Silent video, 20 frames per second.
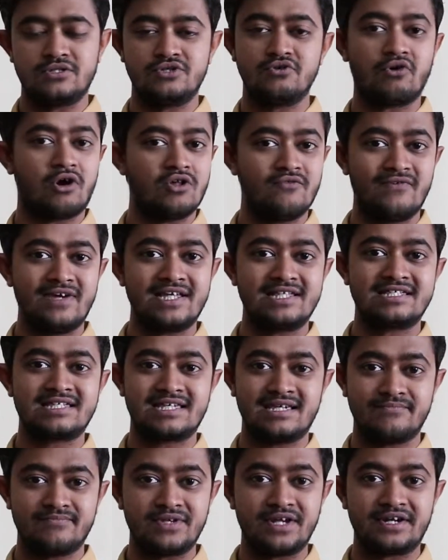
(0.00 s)
you always
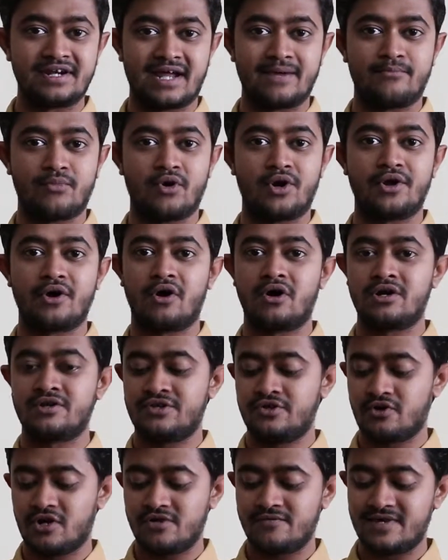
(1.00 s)
keep the tripod, or
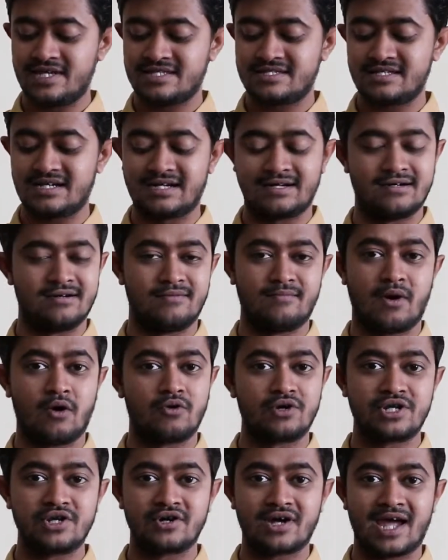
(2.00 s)
you always
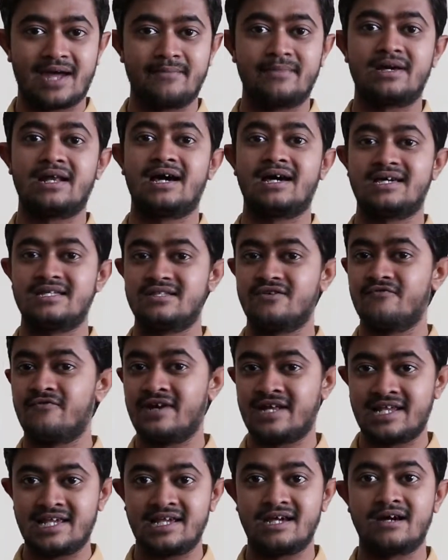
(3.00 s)
mount your camera in a
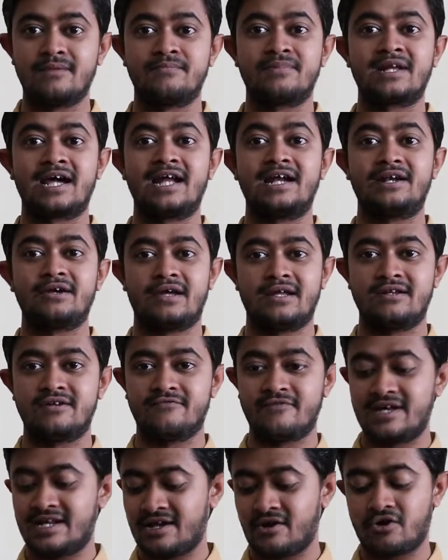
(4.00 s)
very upright and a
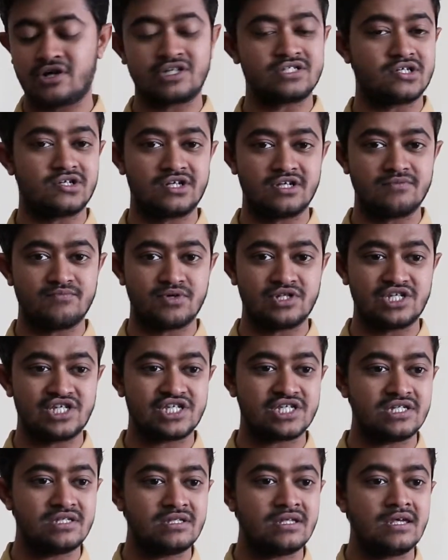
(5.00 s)
very horizontal
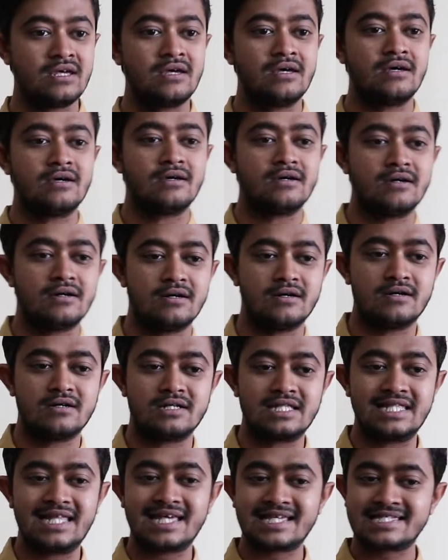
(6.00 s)
position.
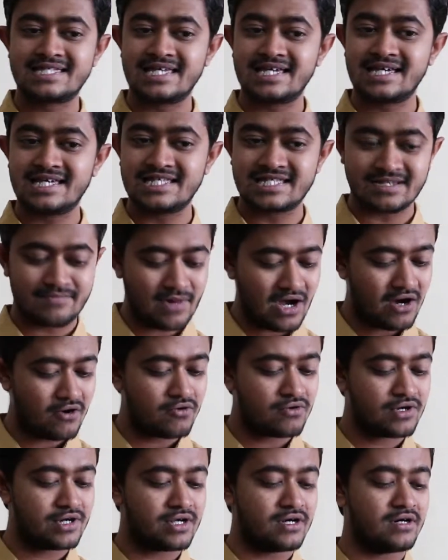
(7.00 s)
Next thing is
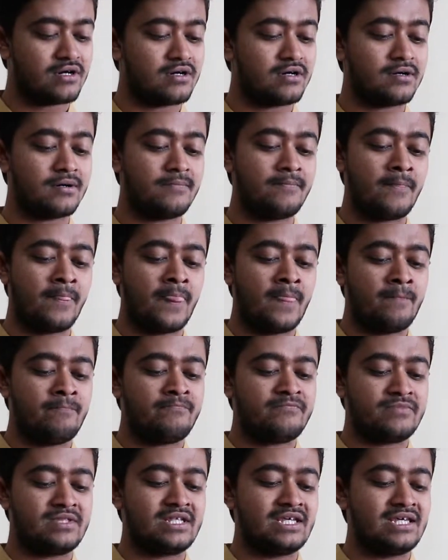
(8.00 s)
about
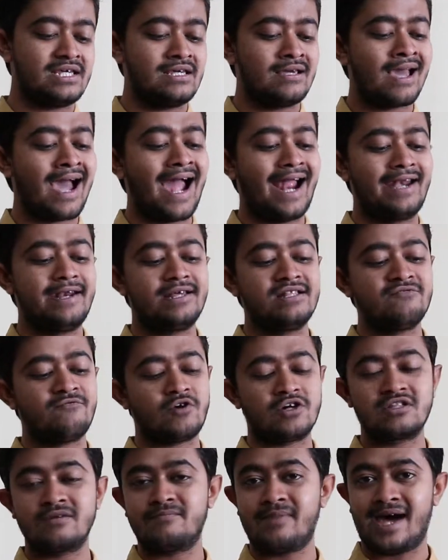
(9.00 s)
the handle
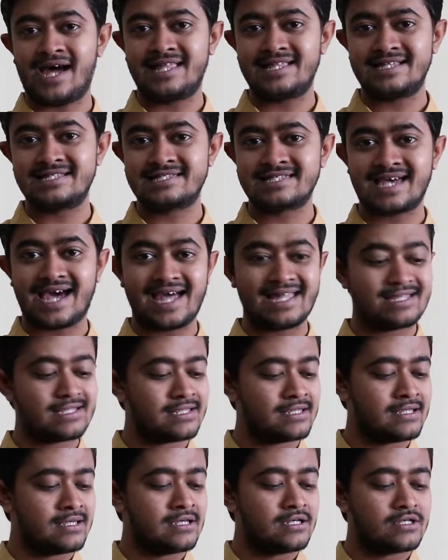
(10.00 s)
for the pan and
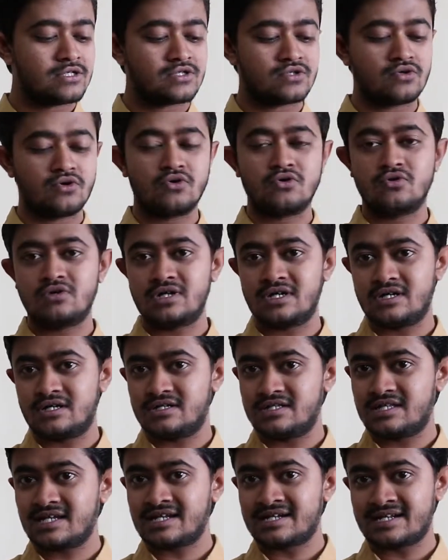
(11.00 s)
scan. So
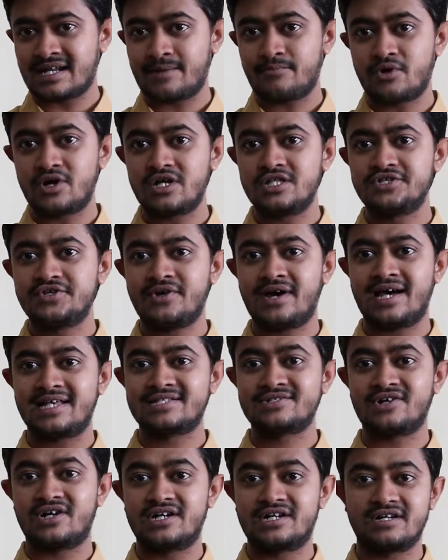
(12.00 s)
the tripod also
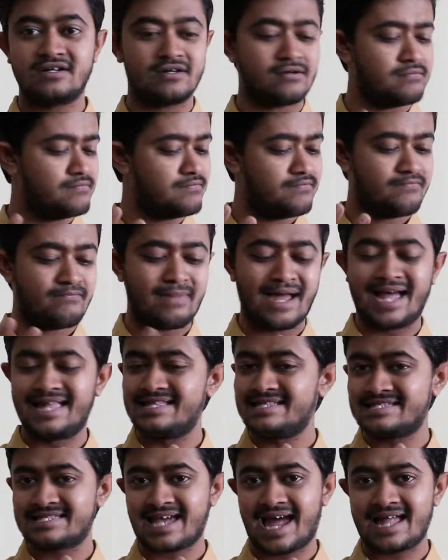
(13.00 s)
has got a pan
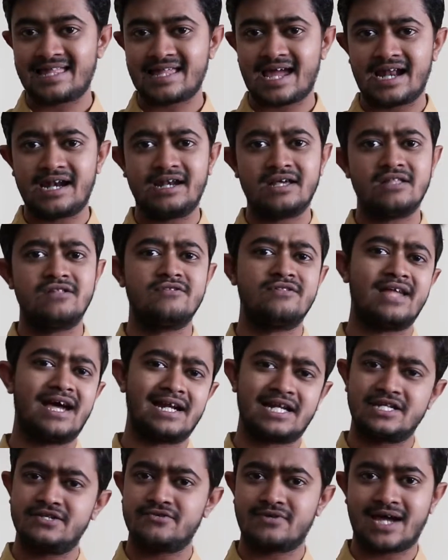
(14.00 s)
and scan handle
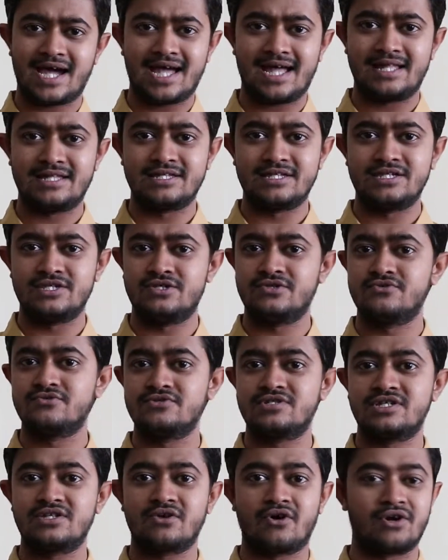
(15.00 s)
that you can
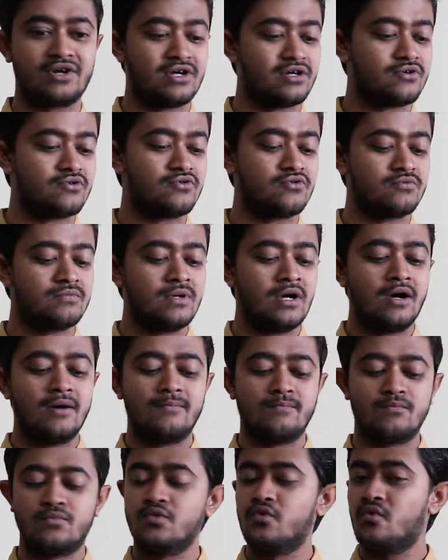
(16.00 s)
use in order to
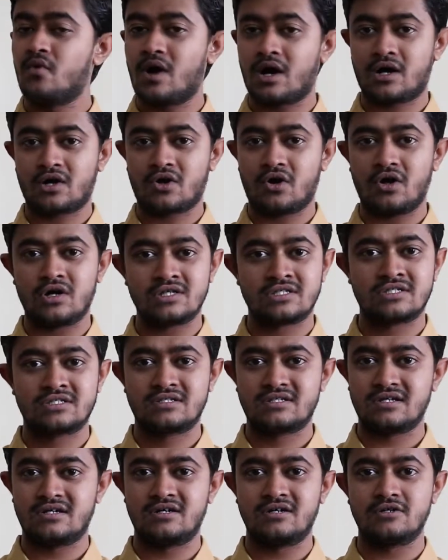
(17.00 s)
move
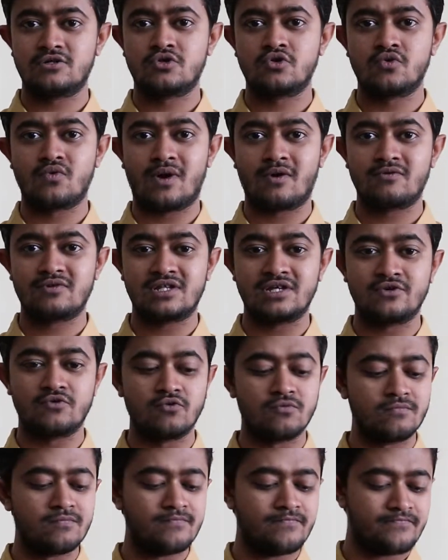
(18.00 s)
across throughout the
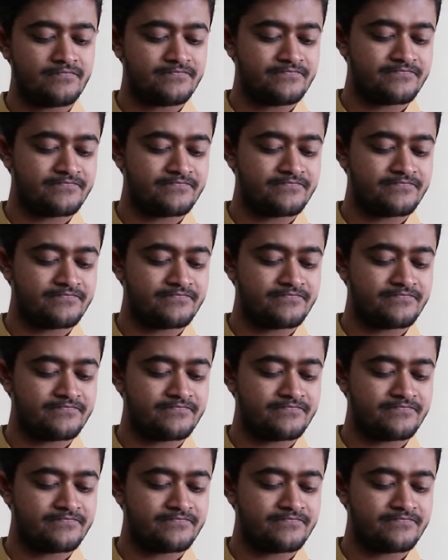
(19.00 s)
room.